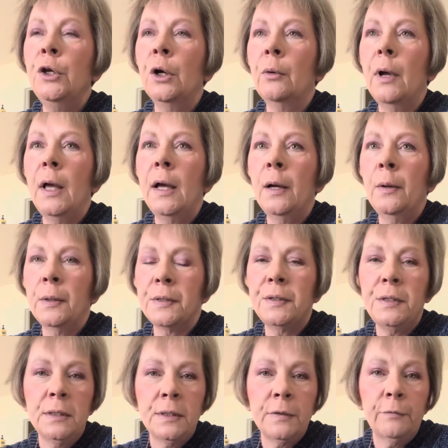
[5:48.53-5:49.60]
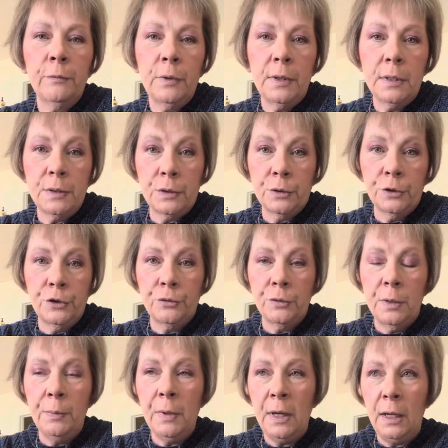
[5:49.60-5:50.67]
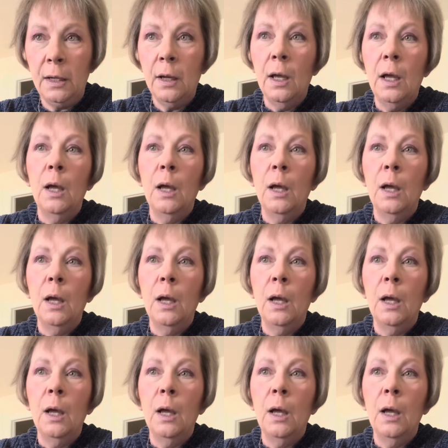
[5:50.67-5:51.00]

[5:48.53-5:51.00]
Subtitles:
how extensive would this surgery be?